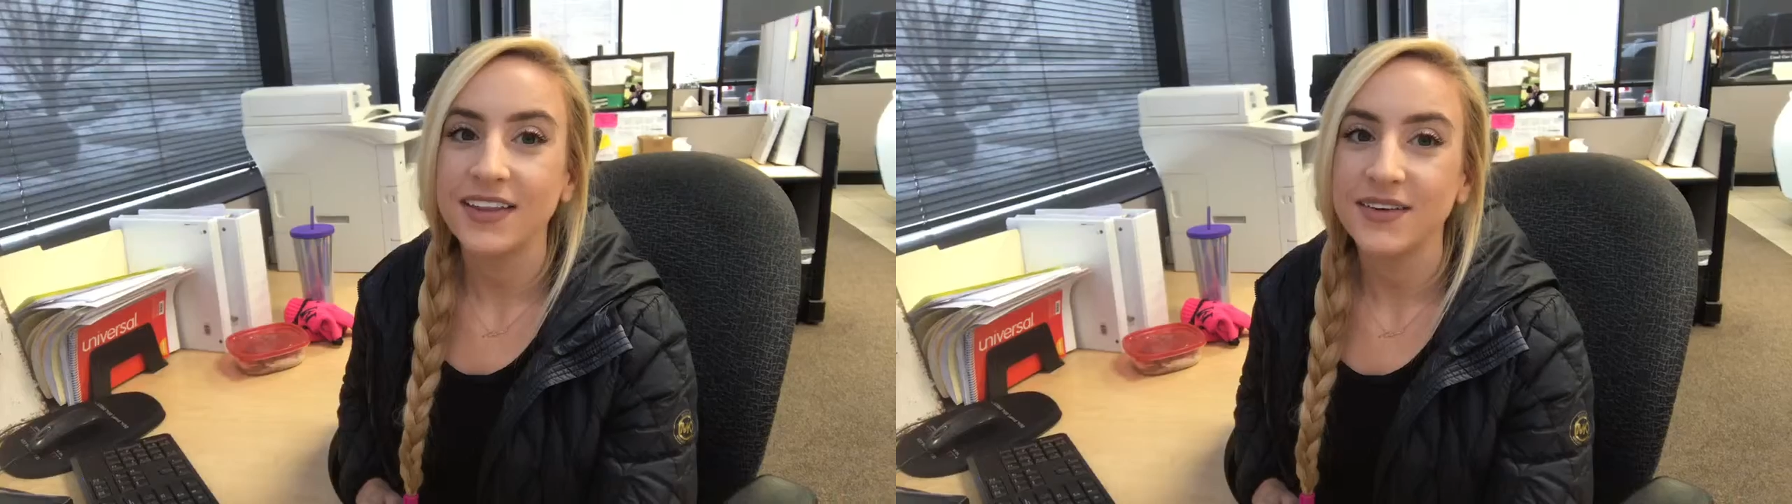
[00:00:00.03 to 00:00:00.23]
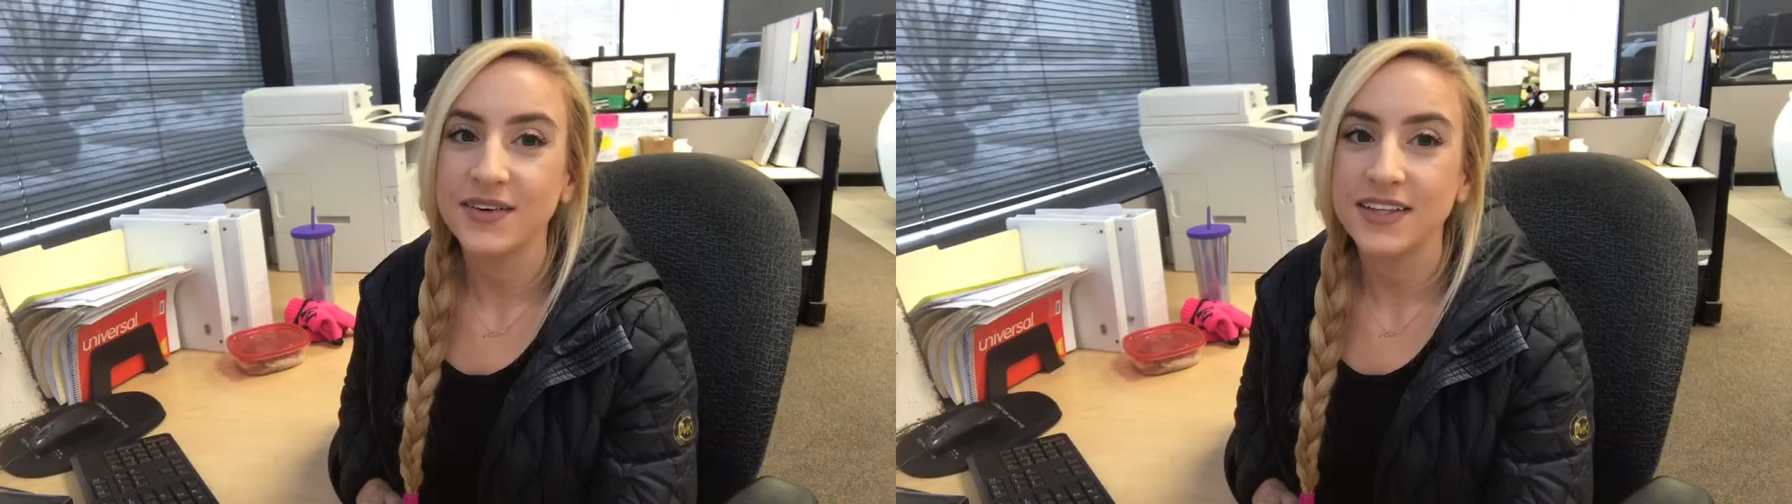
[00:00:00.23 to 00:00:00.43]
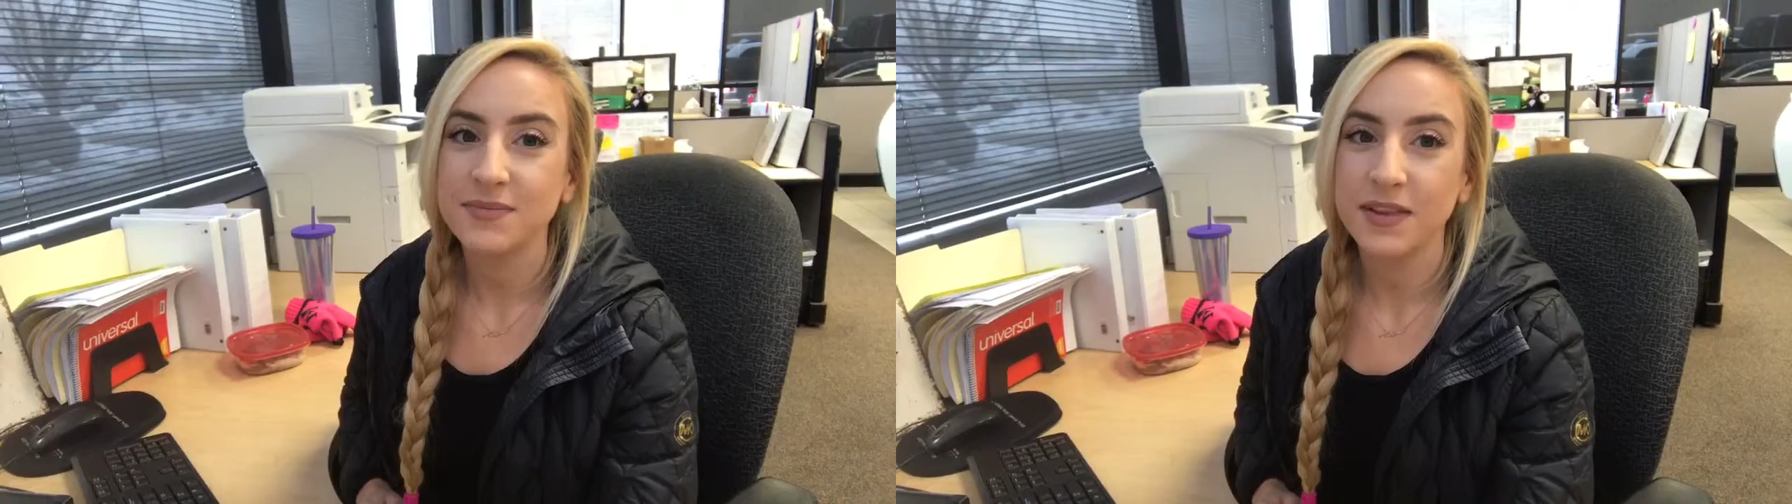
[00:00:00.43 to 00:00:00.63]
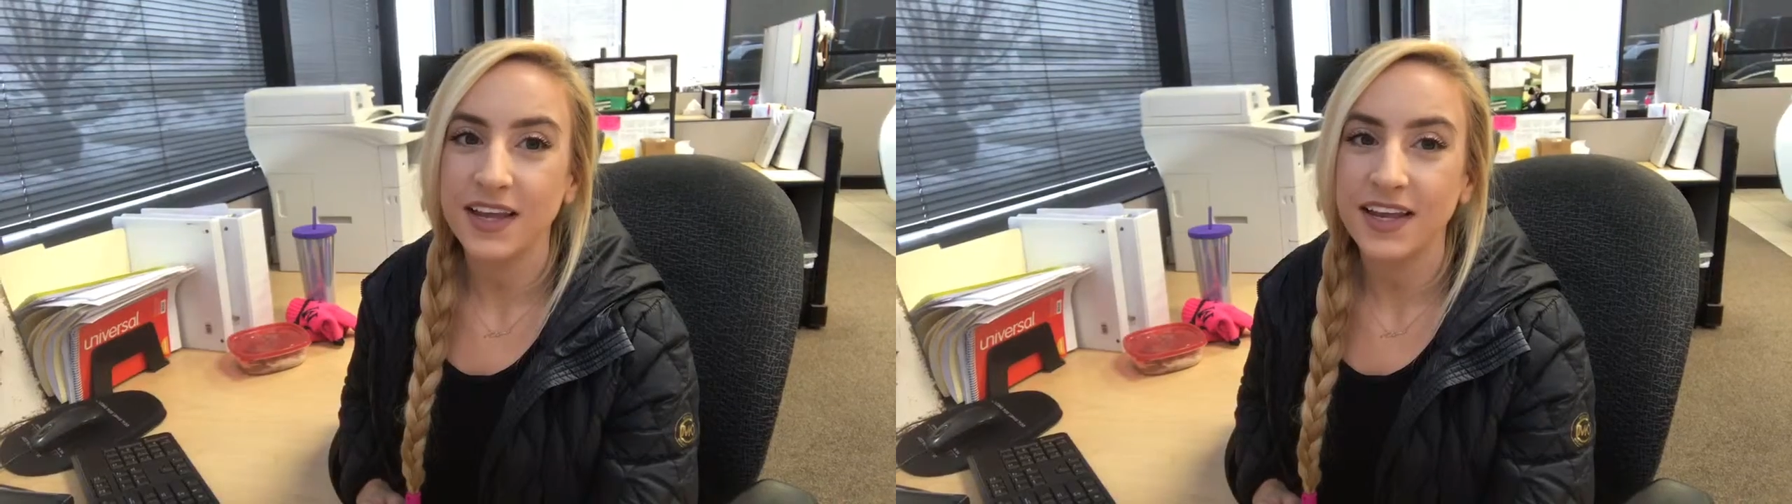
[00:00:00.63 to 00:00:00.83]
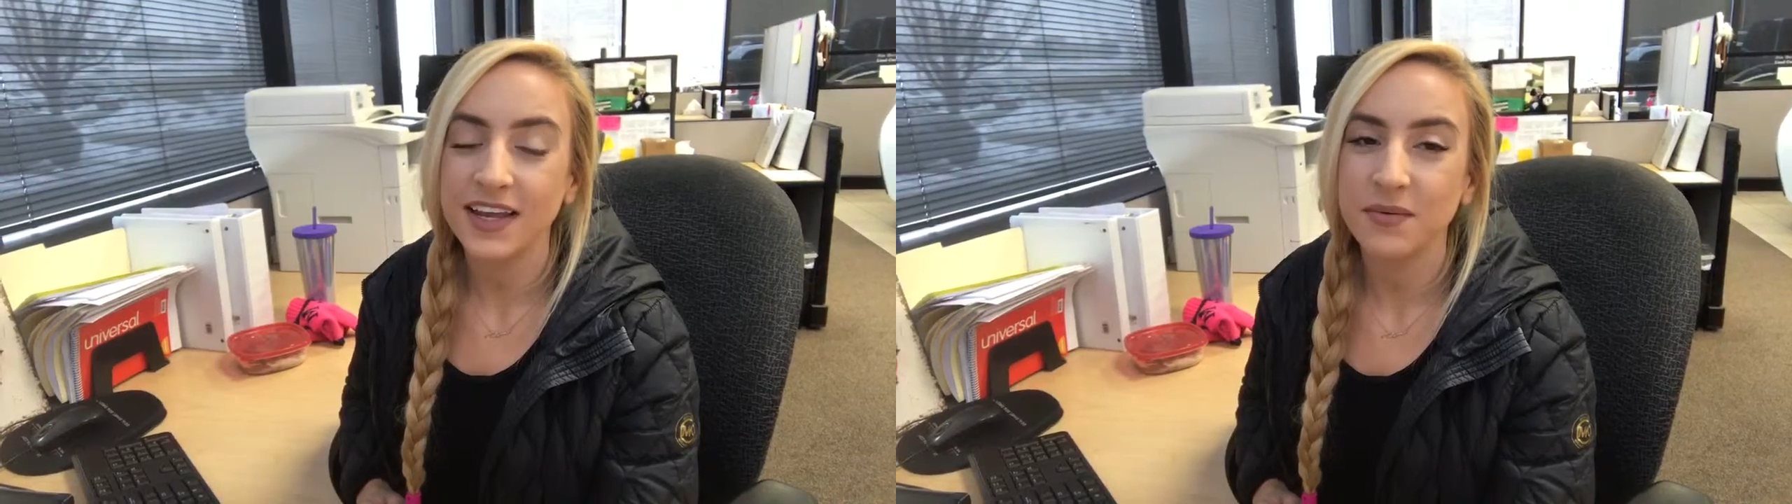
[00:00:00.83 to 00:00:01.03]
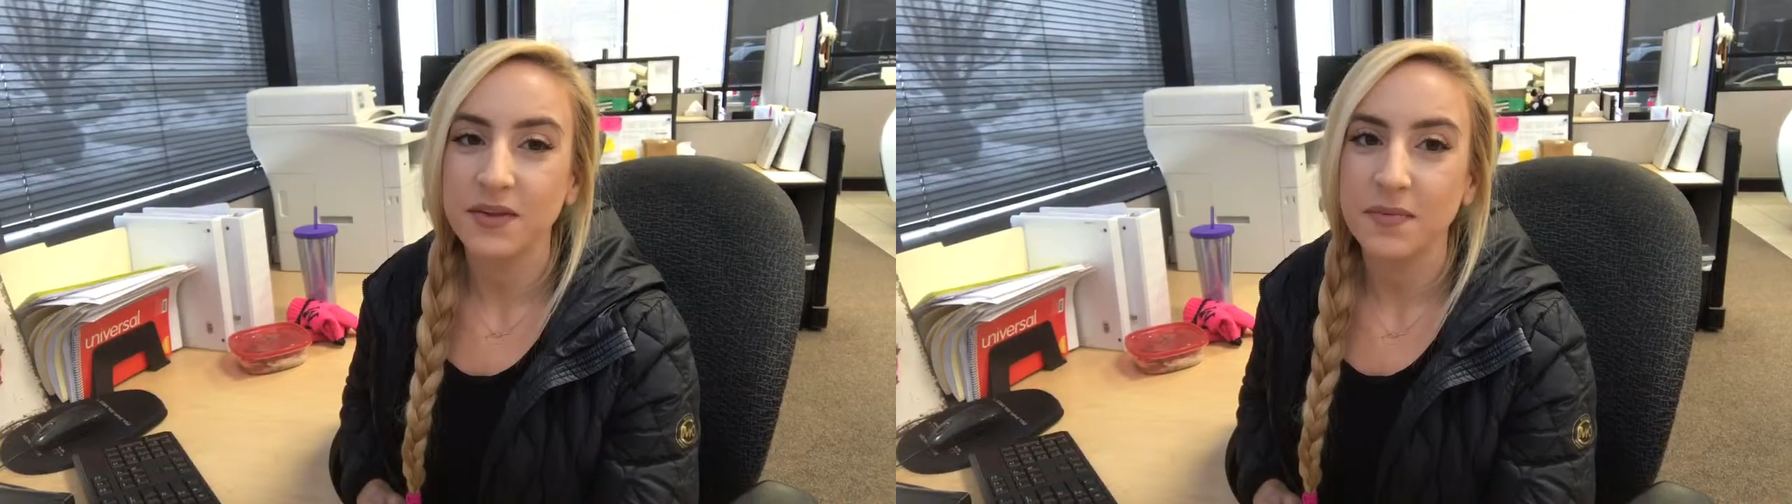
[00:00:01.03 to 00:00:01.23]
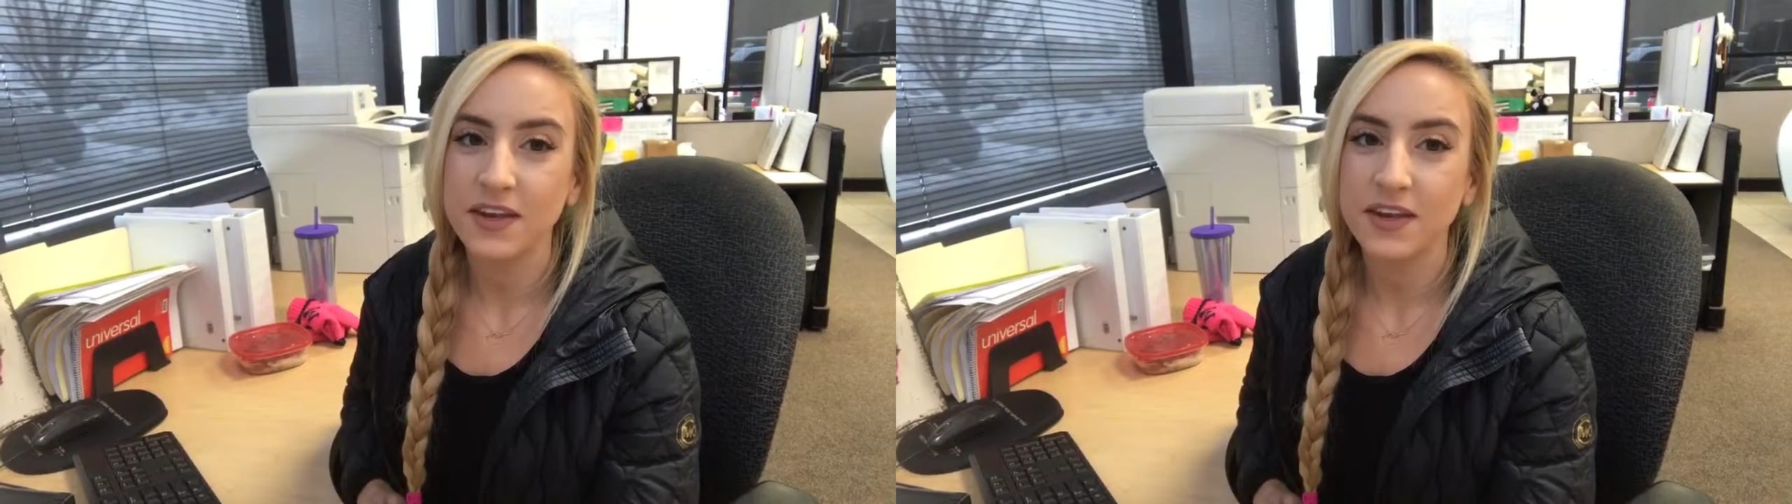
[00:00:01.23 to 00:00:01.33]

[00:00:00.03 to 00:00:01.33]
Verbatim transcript: Hey Luke, it's Malena here with